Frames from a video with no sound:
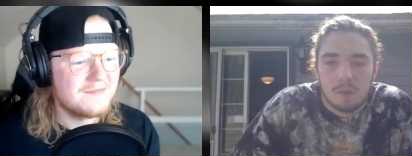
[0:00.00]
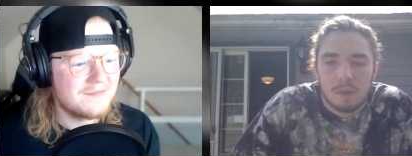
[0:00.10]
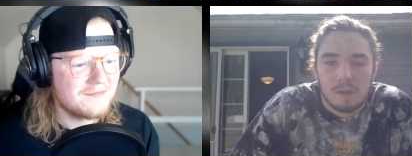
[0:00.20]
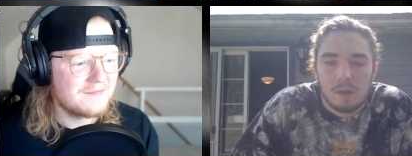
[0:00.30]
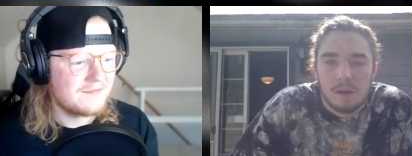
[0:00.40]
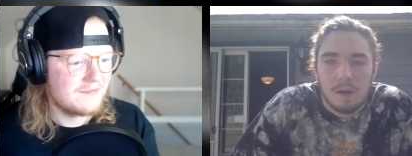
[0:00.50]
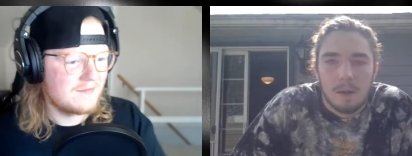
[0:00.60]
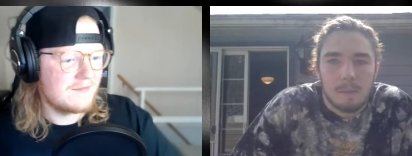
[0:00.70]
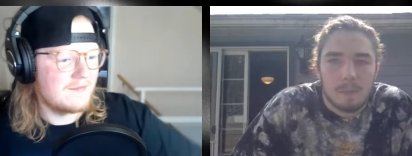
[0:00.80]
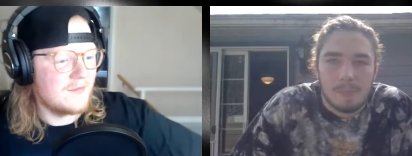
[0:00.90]
Speaker 1: a little bit.
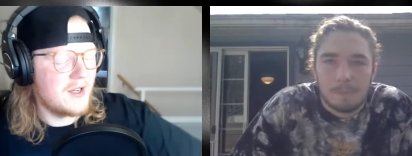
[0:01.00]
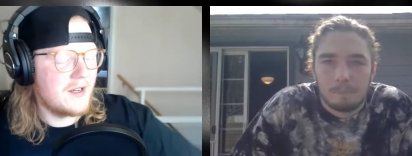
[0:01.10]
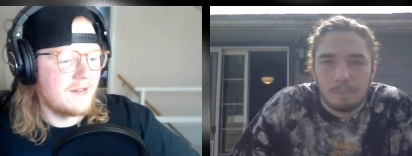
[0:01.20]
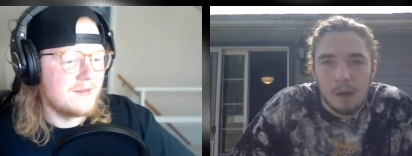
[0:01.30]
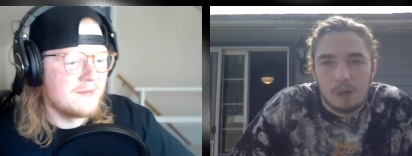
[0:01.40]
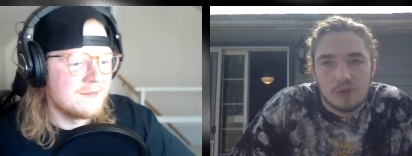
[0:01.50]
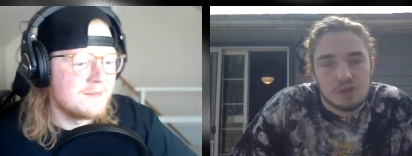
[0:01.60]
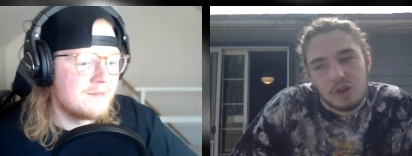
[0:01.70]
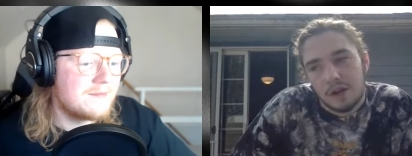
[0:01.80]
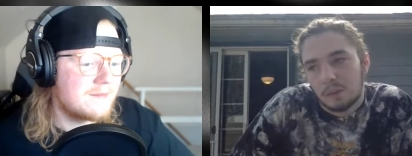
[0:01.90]
Um, yeah.
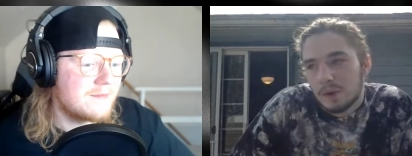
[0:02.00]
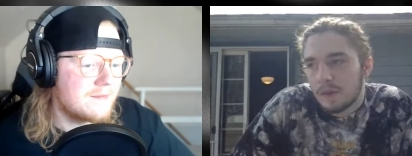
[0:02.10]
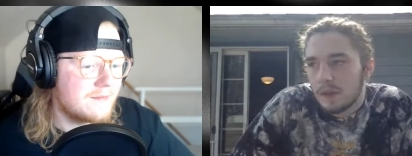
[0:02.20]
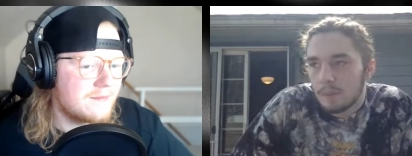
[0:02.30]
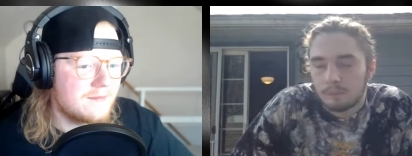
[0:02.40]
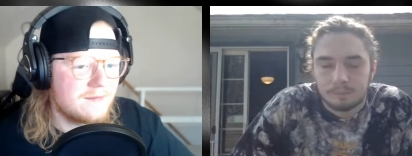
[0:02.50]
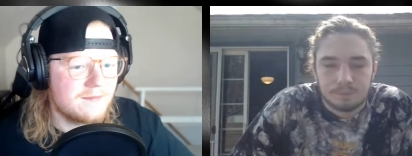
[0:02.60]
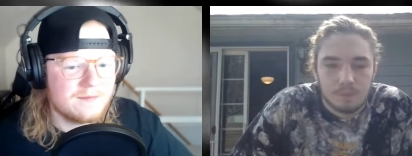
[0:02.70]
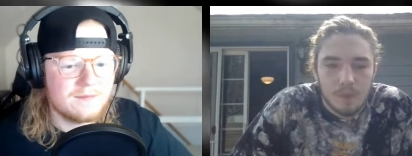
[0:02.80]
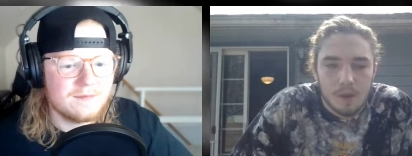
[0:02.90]
He's training with him.
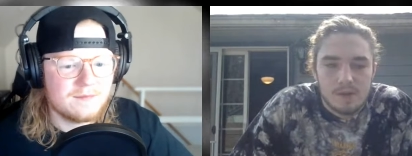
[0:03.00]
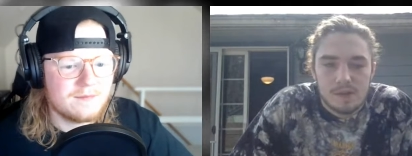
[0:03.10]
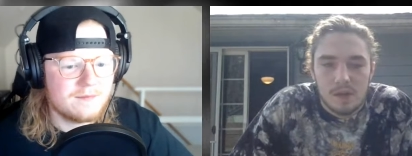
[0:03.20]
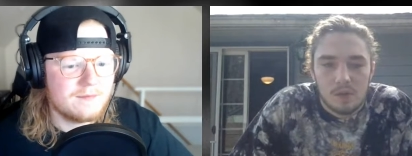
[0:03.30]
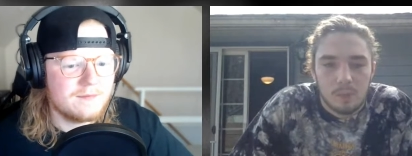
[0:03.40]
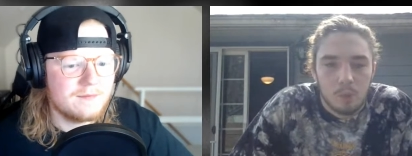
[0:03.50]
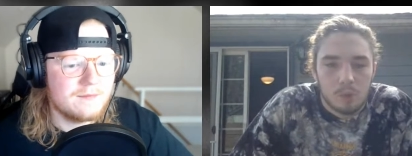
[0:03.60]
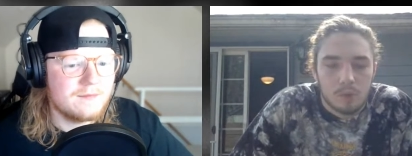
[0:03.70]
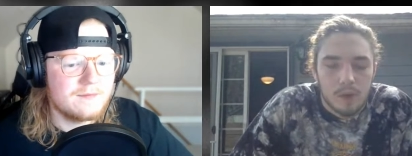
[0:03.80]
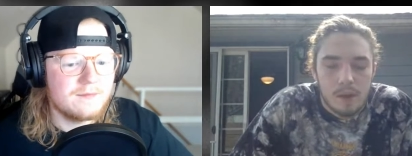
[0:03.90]
He's another
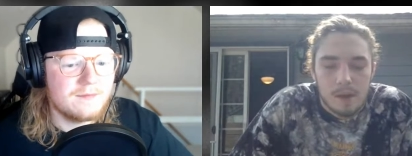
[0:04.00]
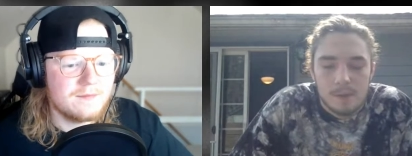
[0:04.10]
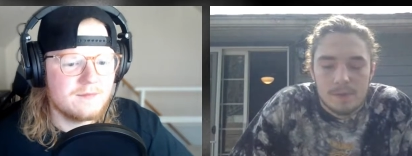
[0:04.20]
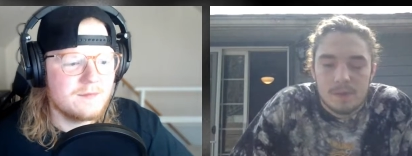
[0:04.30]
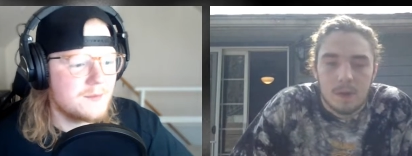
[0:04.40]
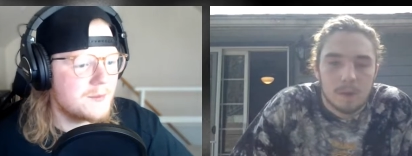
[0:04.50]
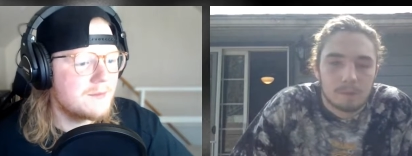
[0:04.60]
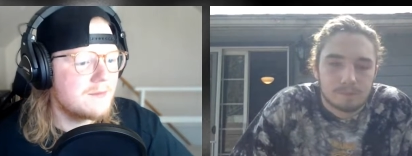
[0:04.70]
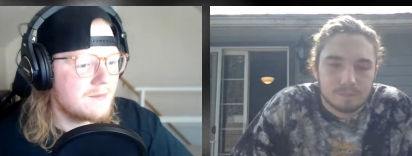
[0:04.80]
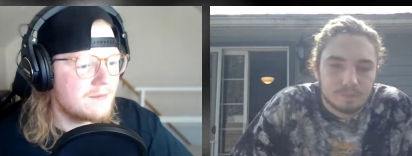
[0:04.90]
Immortal guy,
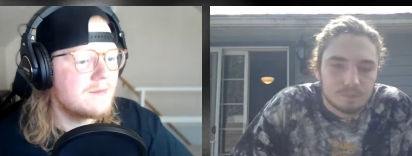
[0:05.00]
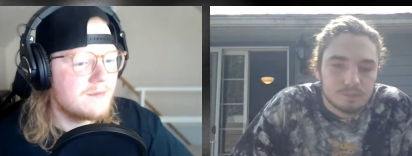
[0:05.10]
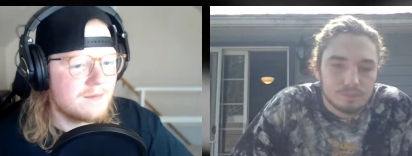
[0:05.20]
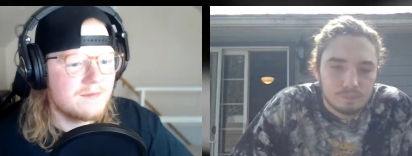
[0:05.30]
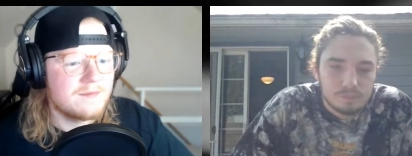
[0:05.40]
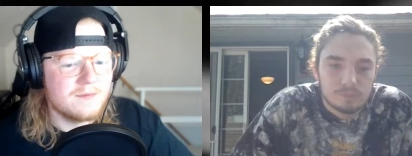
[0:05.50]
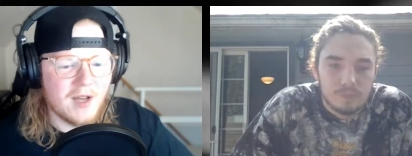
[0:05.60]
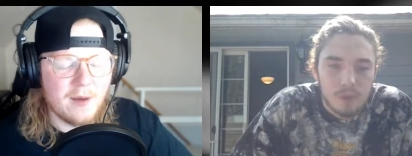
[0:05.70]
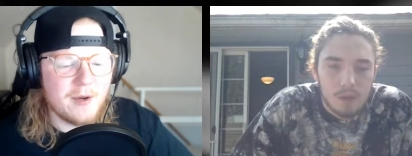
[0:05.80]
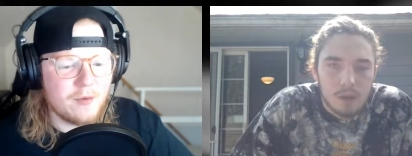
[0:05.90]
so.
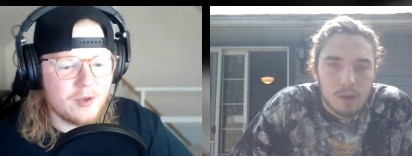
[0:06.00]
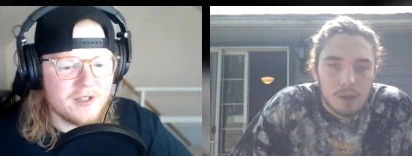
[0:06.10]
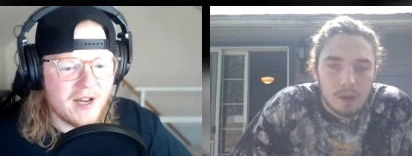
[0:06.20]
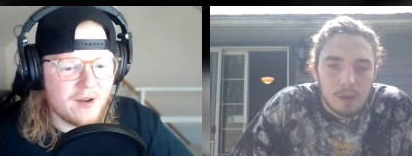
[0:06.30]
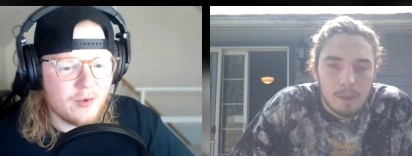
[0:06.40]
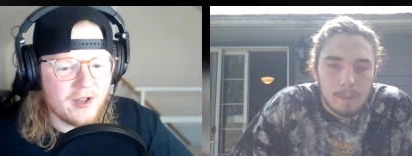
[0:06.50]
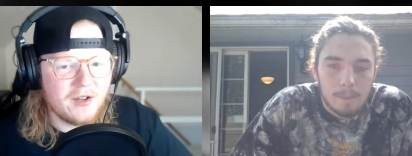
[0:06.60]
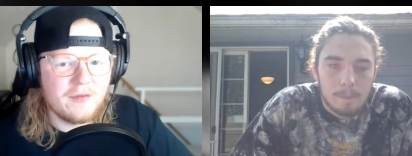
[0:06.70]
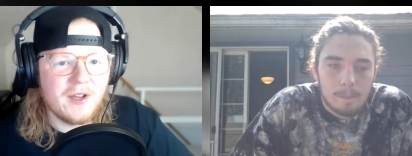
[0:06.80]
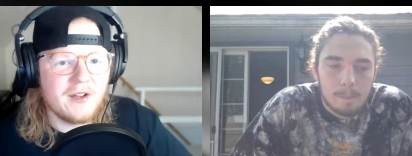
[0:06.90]
Speaker 2: Yeah, man, we're down. We
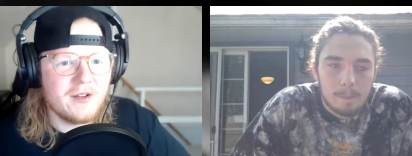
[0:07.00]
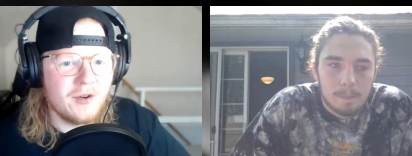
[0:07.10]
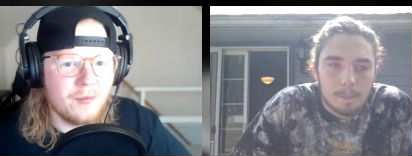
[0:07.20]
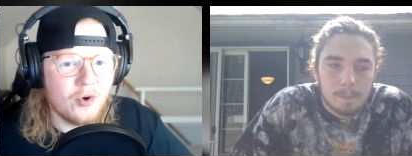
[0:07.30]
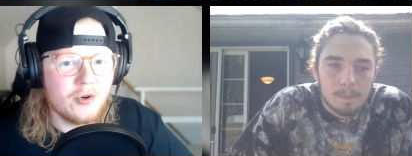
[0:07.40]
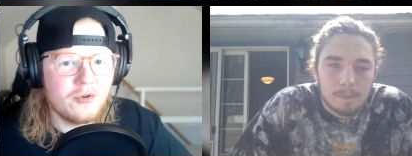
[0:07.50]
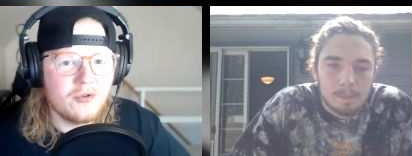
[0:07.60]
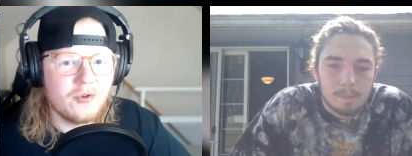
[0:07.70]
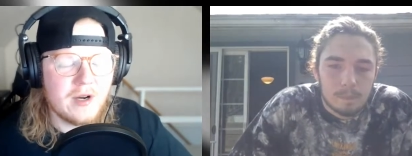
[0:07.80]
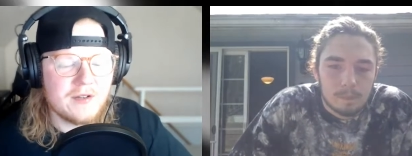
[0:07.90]
love the Immortal
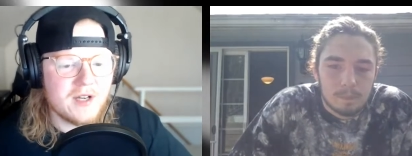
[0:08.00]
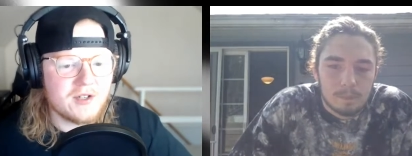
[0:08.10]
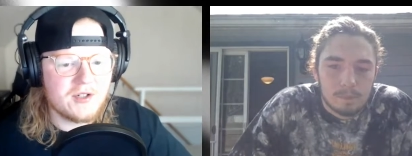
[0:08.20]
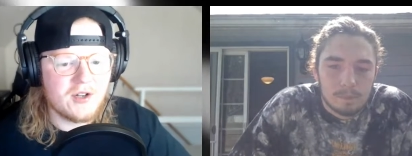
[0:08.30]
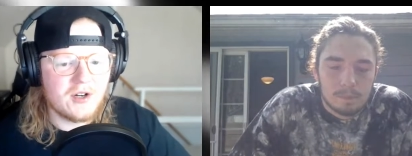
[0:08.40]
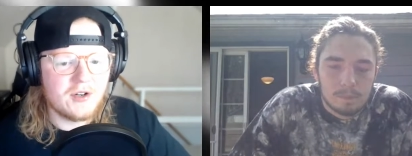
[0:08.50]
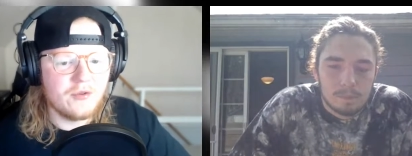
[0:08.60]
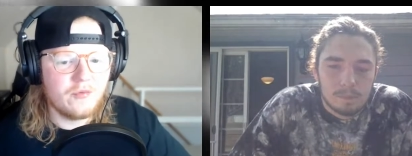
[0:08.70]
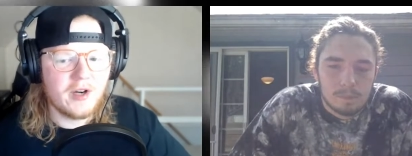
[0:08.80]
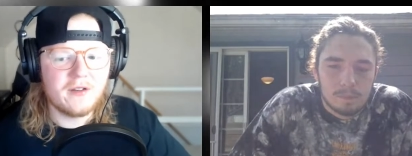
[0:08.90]
crew. I was actually talking
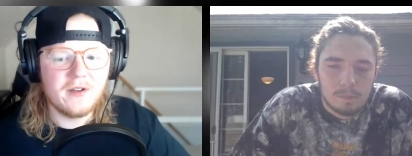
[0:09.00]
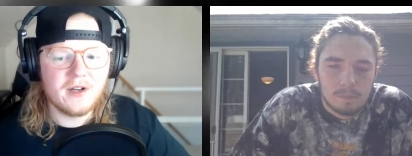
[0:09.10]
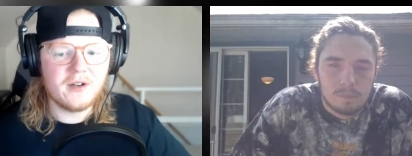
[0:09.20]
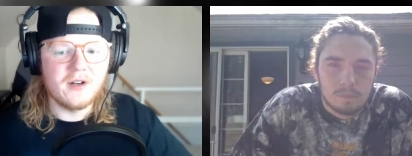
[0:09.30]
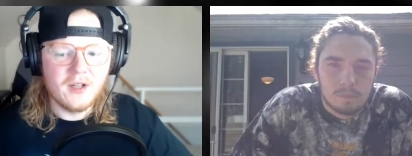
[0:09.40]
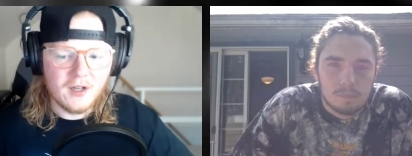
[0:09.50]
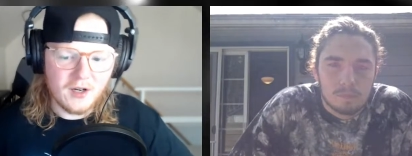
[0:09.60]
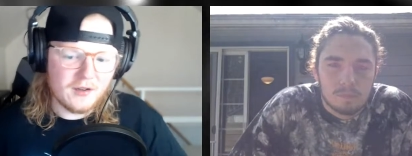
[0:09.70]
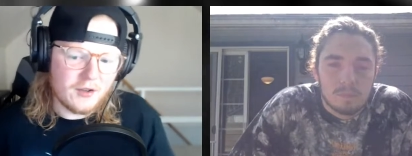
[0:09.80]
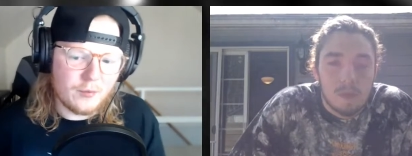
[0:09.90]
to Rick there
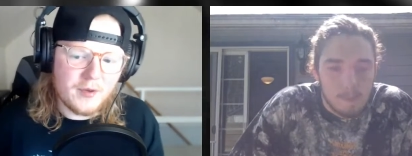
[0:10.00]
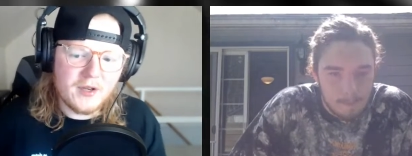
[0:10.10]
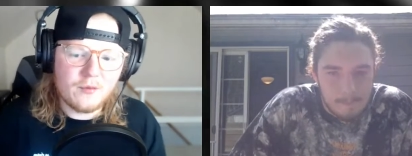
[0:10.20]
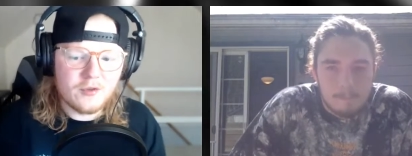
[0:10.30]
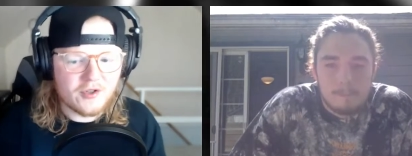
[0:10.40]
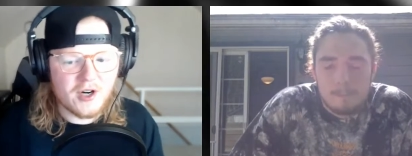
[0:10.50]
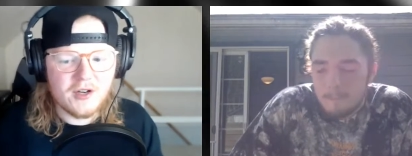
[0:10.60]
a little bit. We're